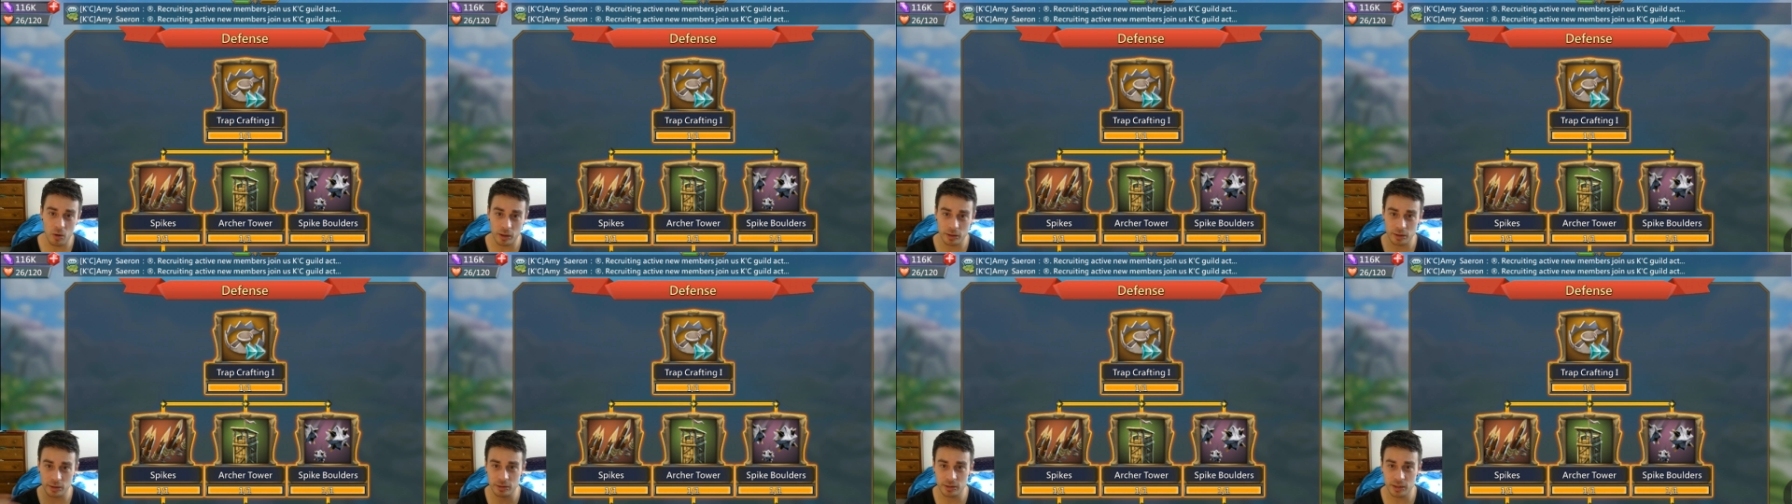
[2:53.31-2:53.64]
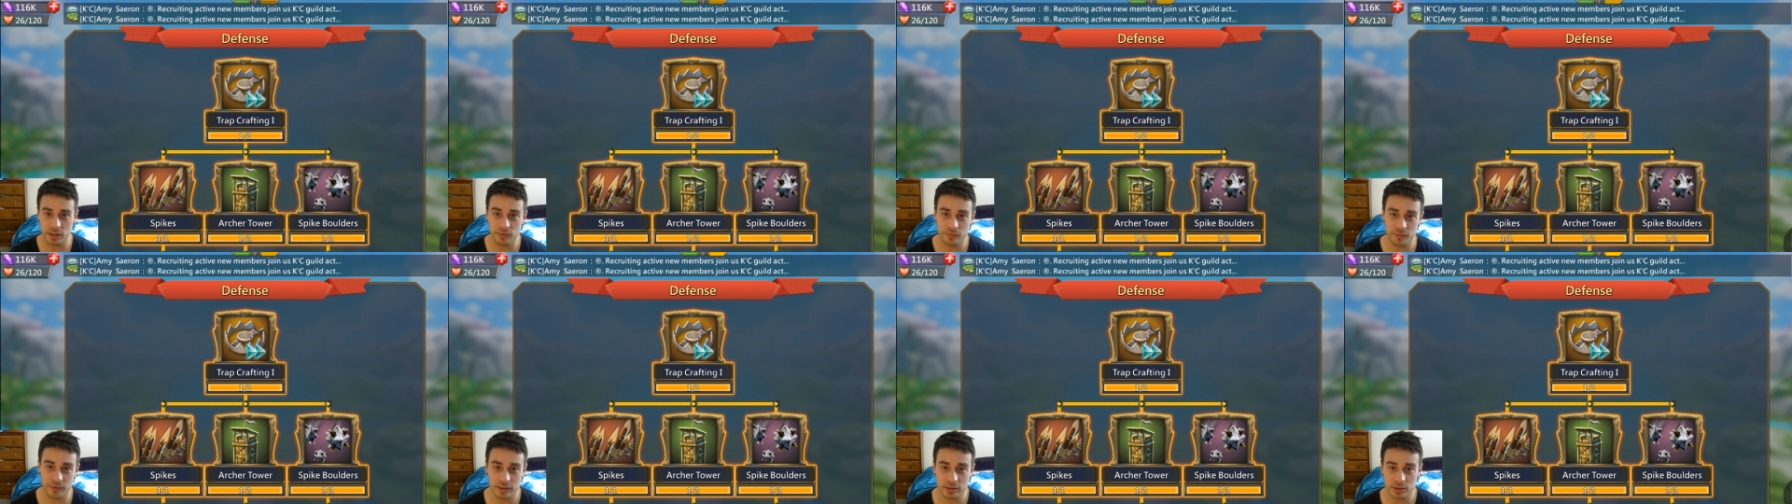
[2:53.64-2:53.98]
on your
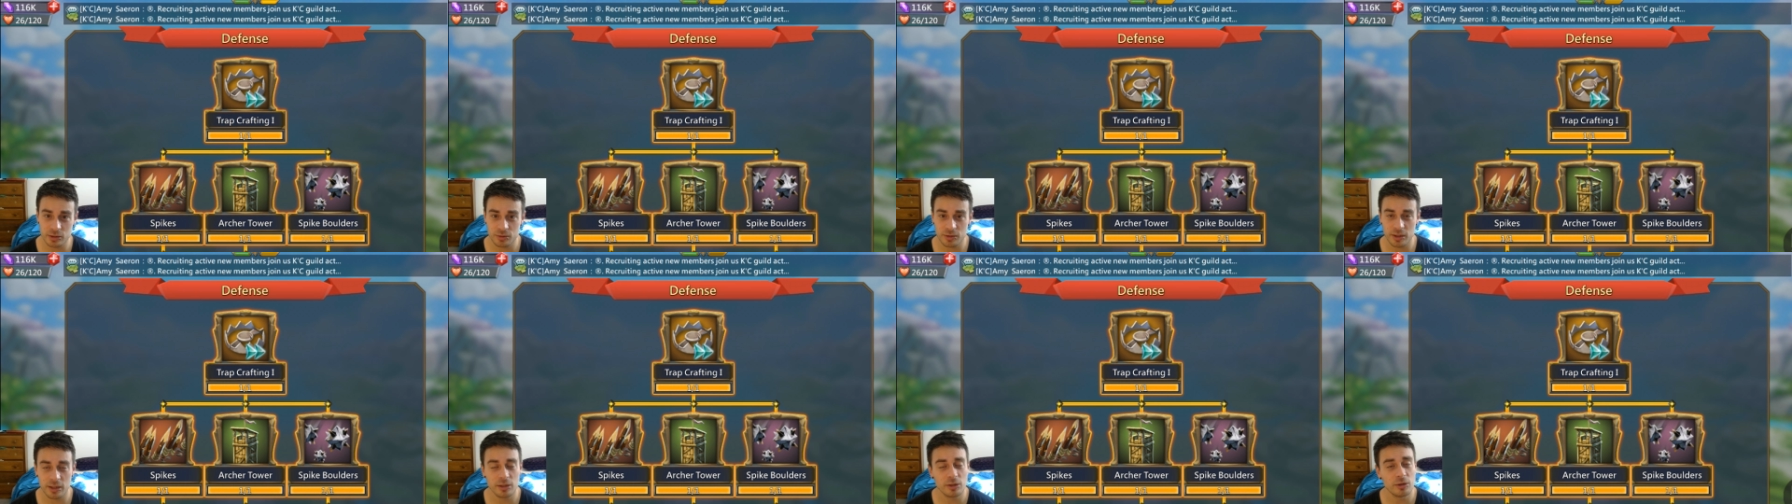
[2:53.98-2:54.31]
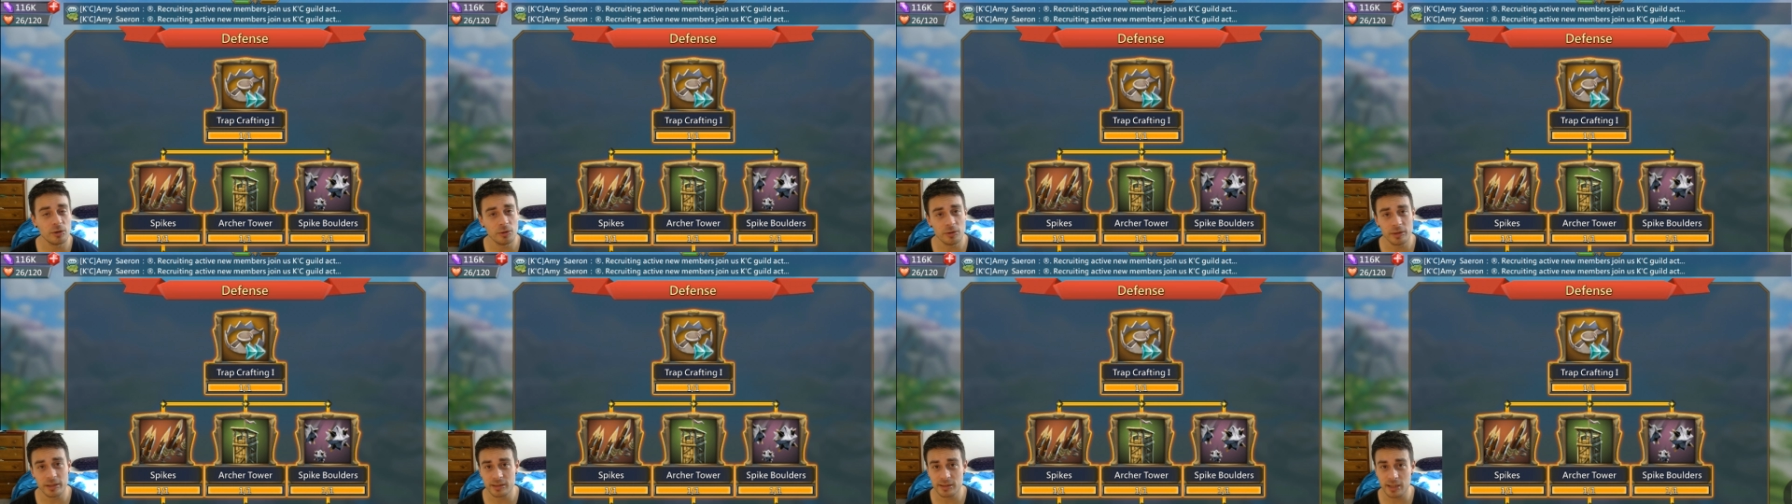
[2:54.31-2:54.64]
defense tree and you
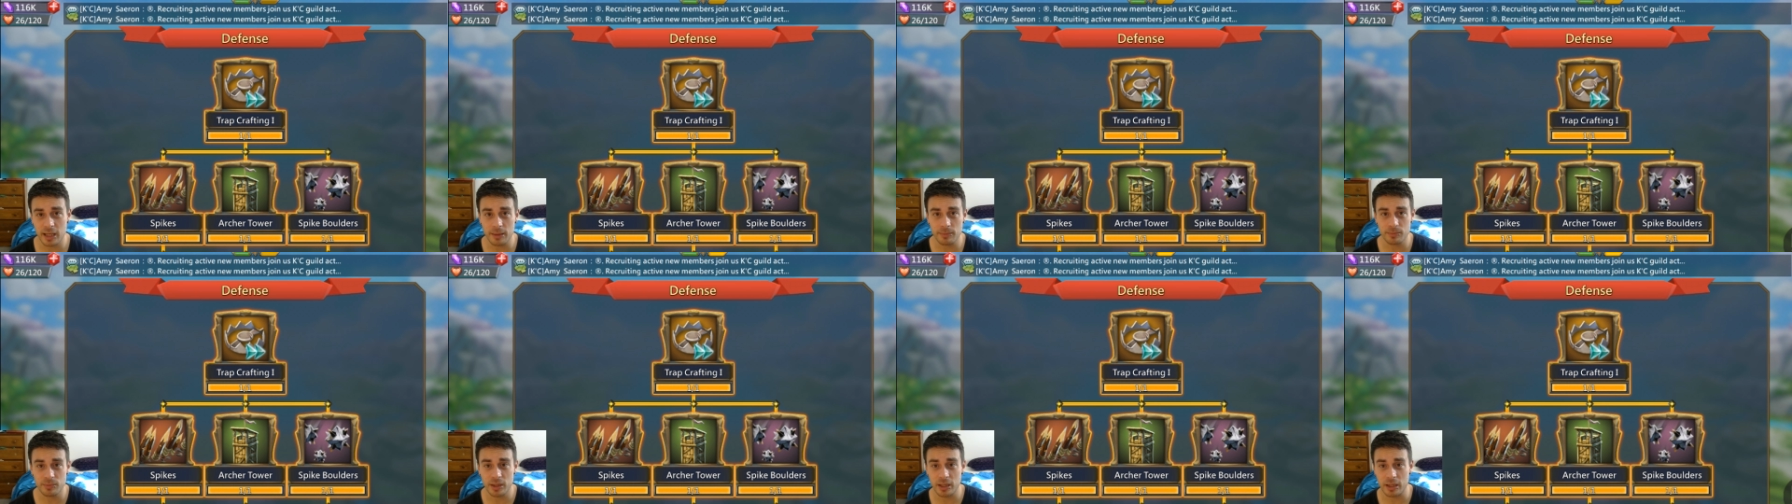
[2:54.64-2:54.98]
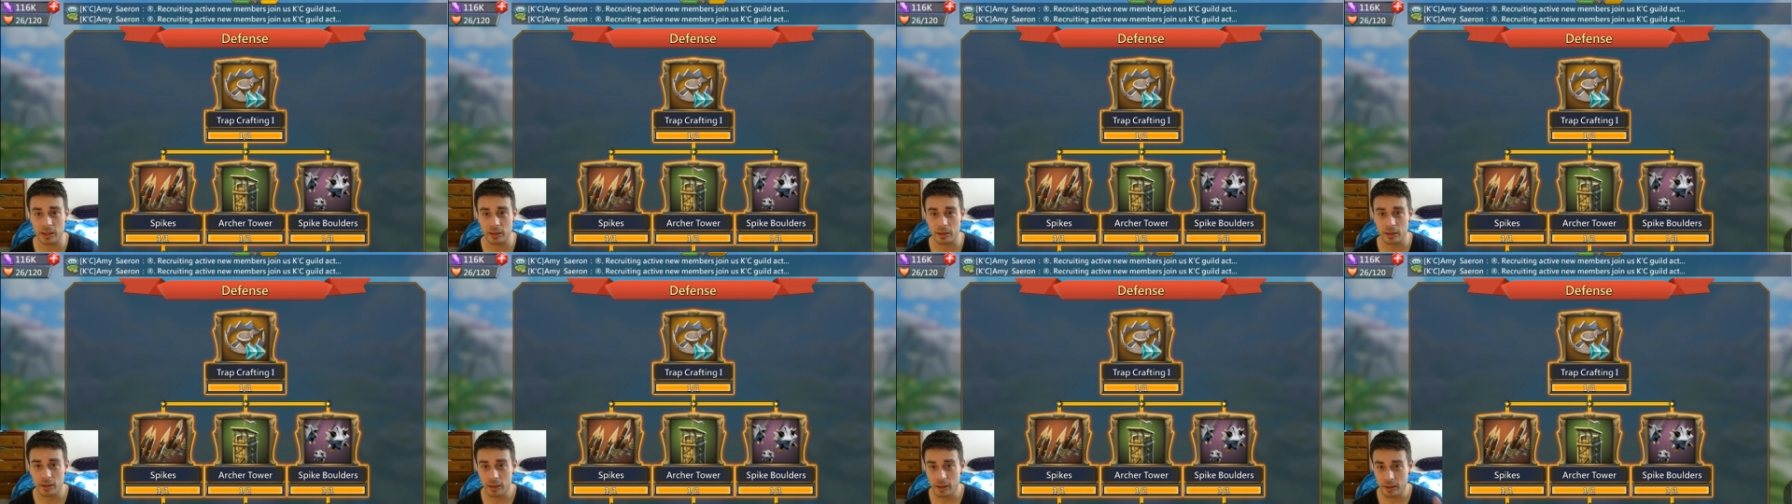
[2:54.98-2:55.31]
do the same
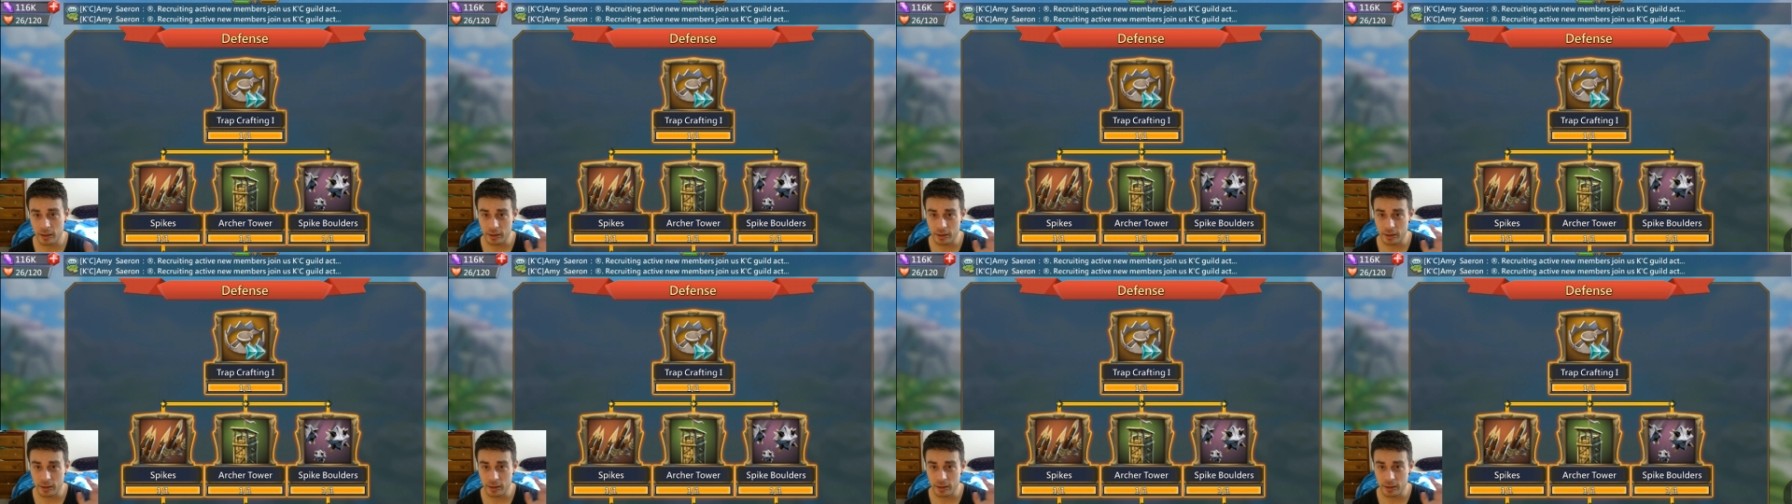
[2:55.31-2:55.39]
thing.